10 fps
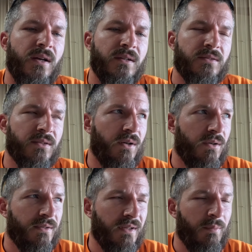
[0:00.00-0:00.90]

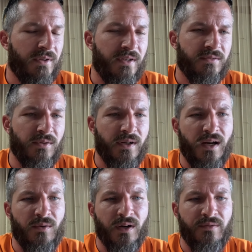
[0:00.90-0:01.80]
So, I mean, this right
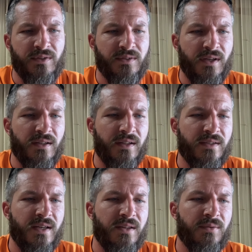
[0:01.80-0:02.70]
now, we're obviously at like
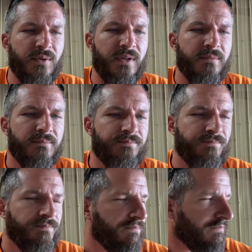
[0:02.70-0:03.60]
day 3.
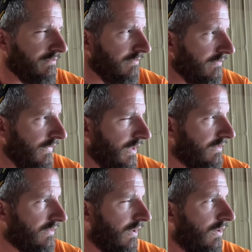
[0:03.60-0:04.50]

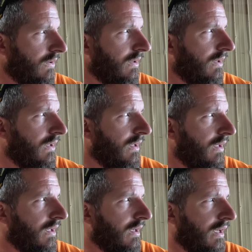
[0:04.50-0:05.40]
So,
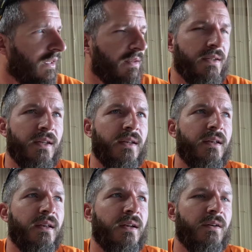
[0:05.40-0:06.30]
when
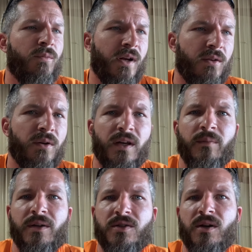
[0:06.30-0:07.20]
I look at
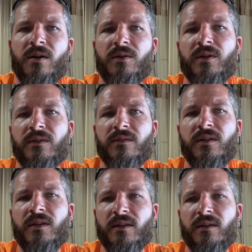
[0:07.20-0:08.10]
my chart, you could see
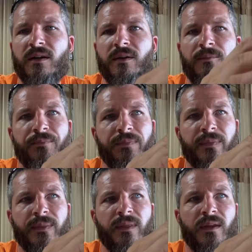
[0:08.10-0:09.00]
that
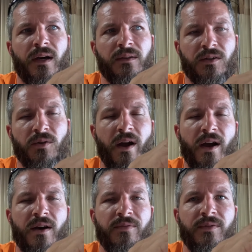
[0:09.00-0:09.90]
on the
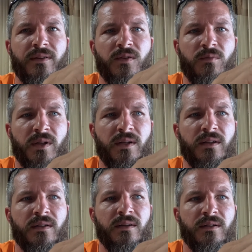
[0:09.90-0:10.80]
graph that the
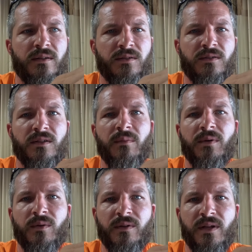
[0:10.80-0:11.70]
humidity just kept
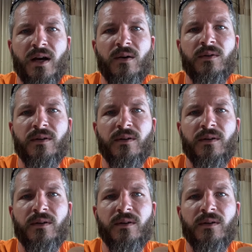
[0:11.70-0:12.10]
going down